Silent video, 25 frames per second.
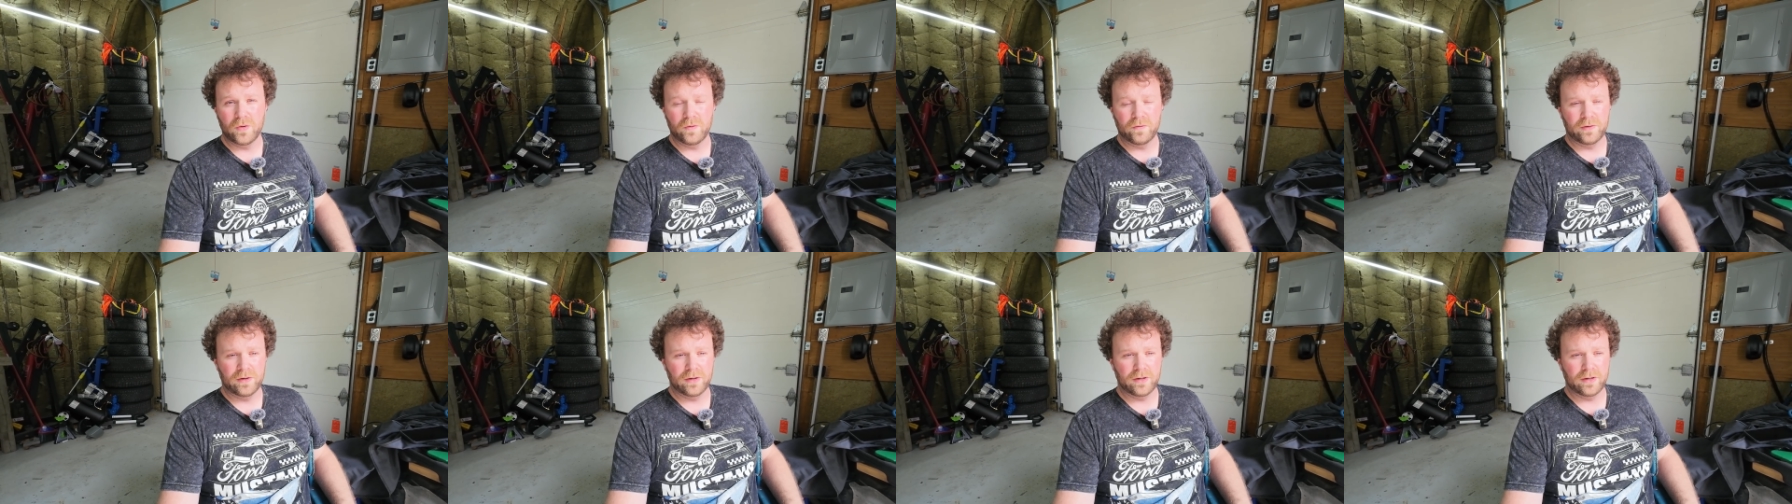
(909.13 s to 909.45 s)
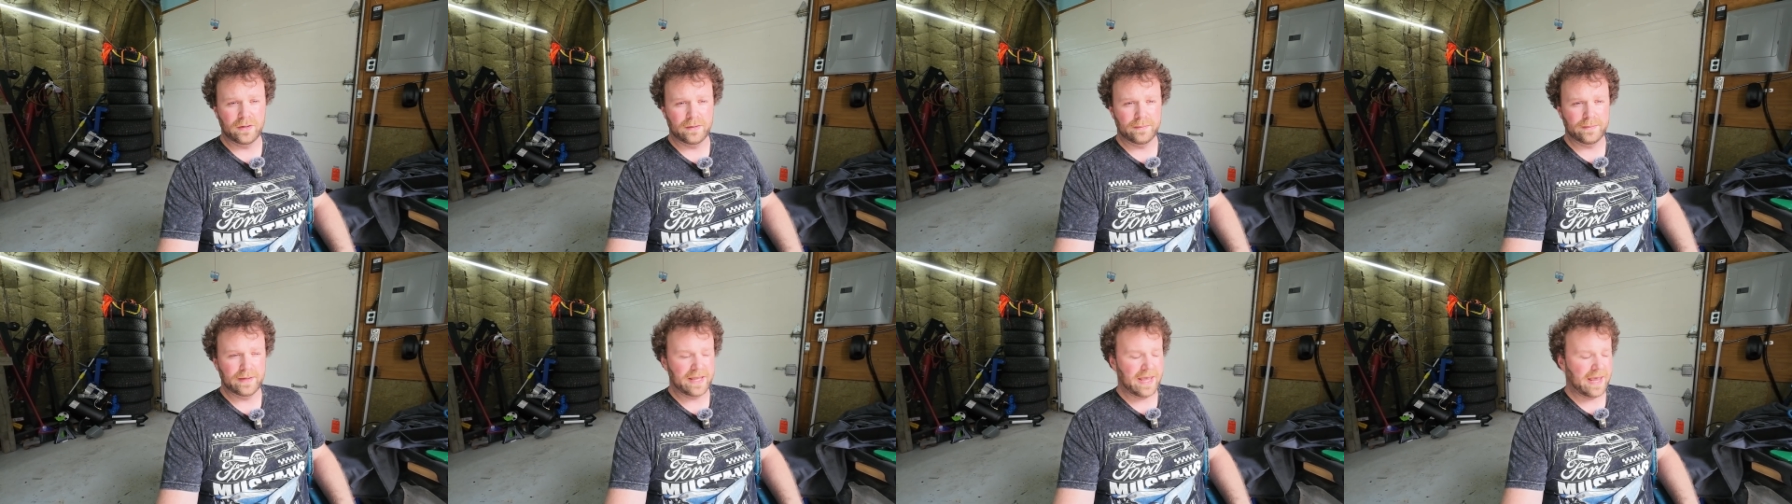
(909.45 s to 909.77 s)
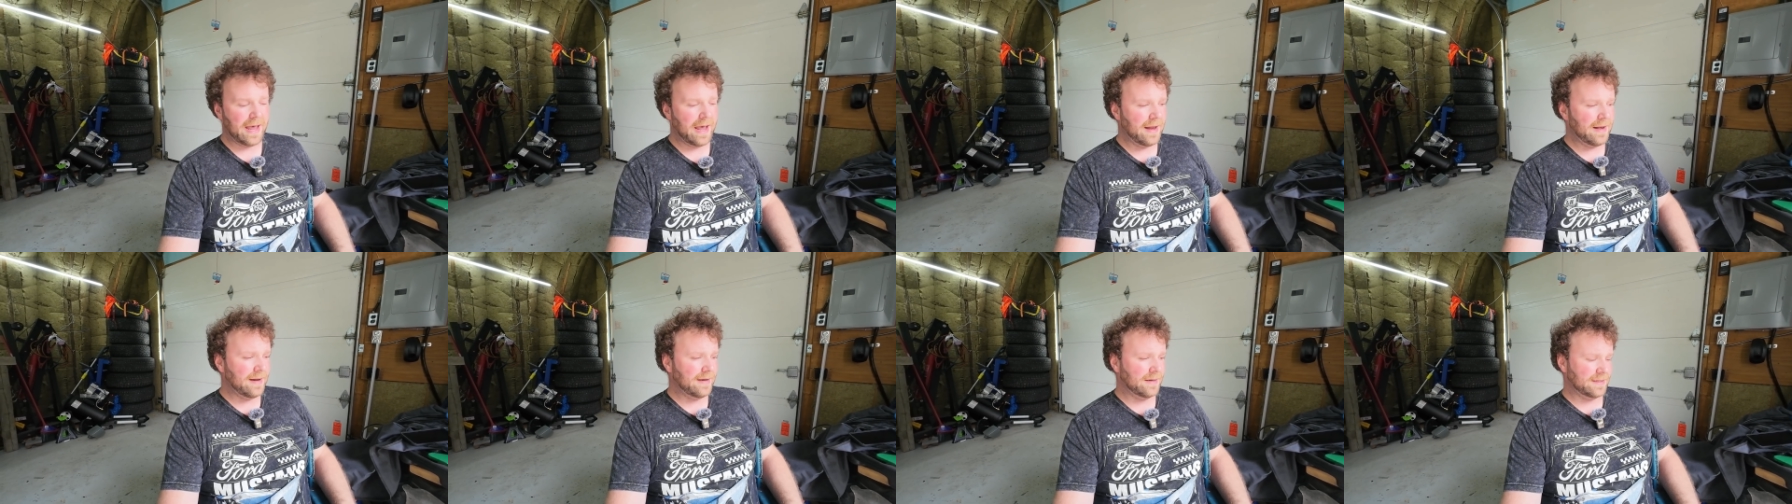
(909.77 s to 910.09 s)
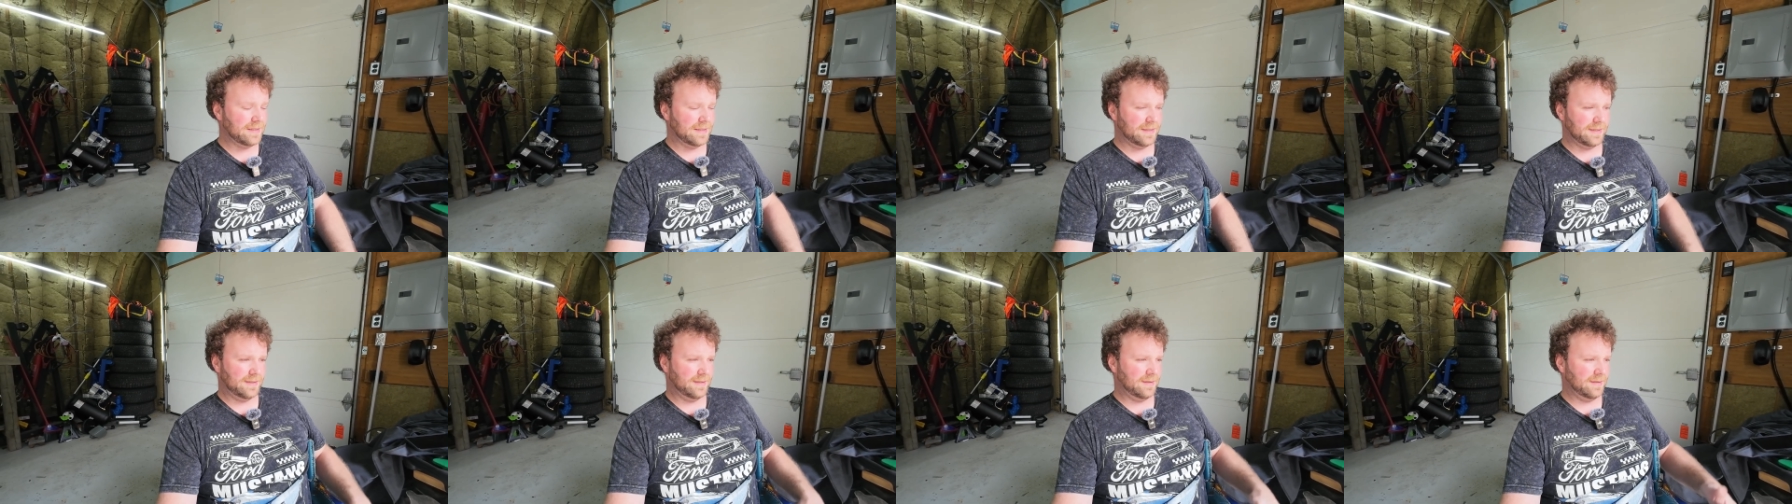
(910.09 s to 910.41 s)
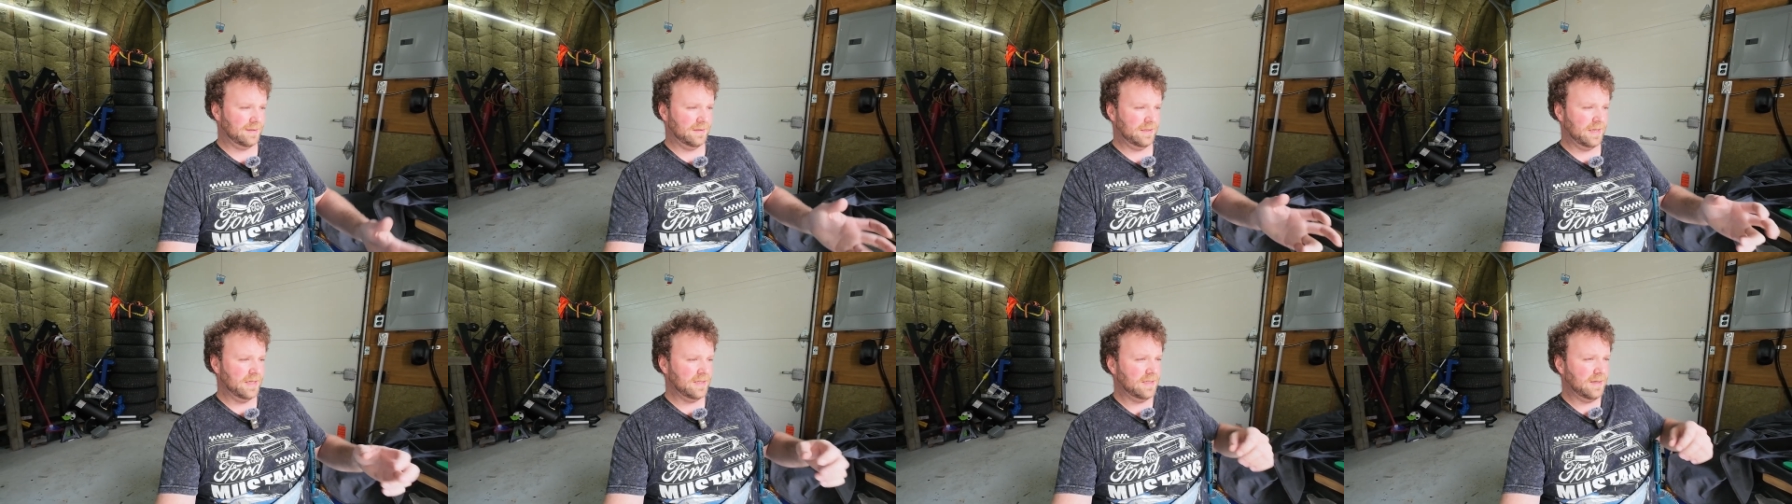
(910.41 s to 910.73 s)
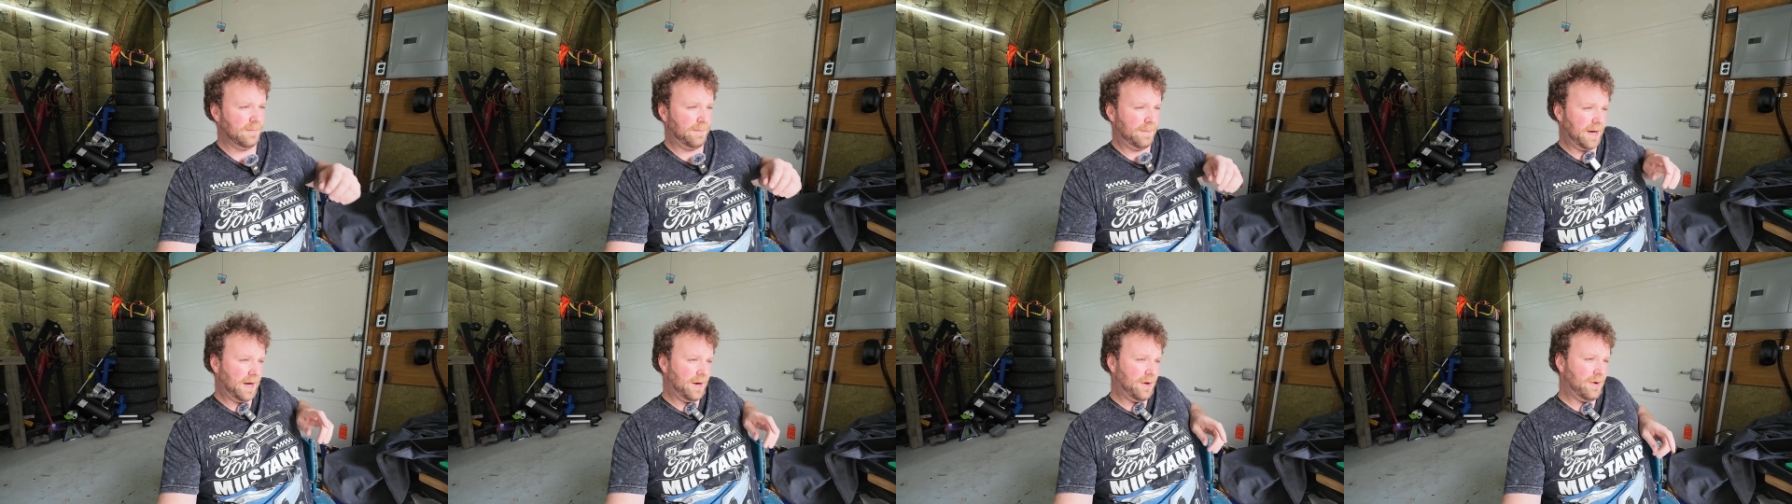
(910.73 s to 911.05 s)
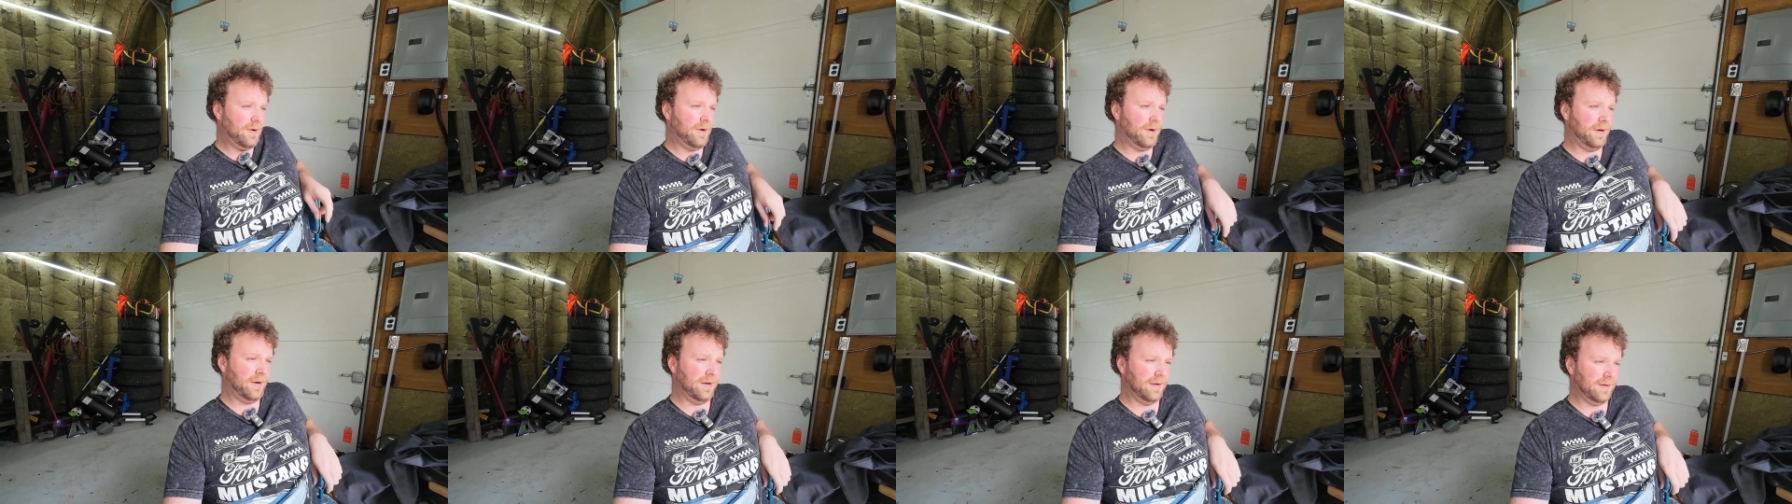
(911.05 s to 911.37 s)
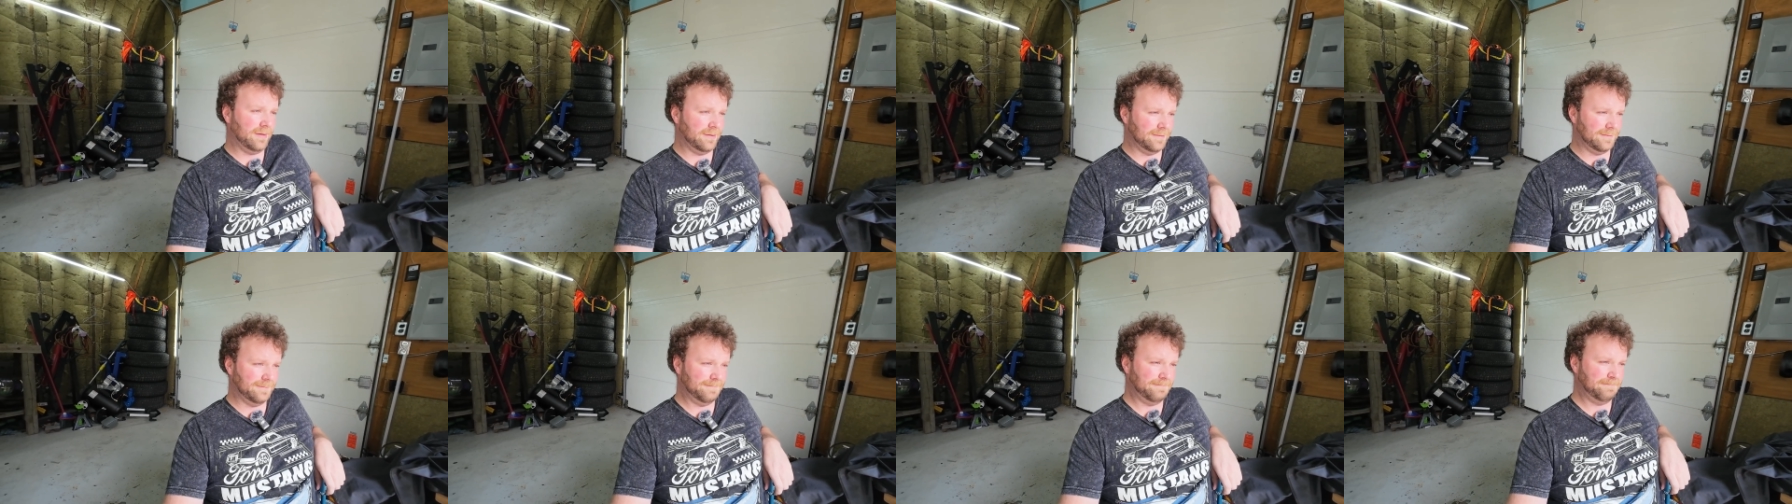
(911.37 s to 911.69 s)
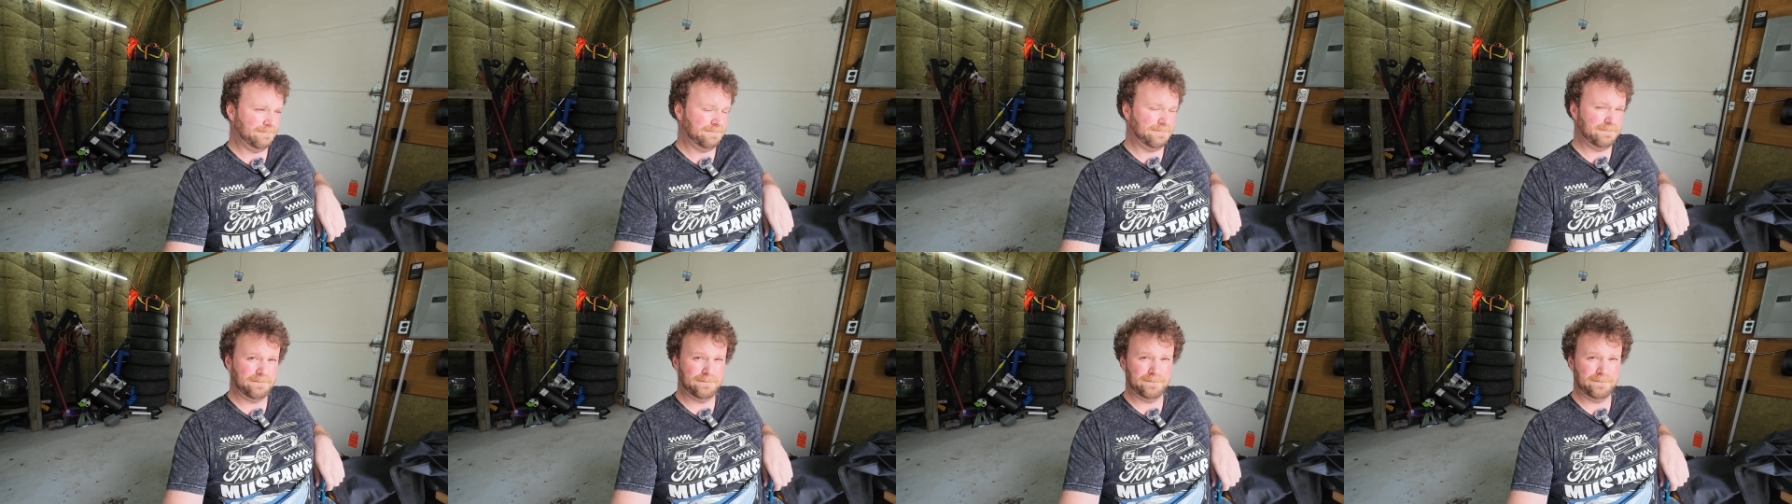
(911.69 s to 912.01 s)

over mechanics disappearing and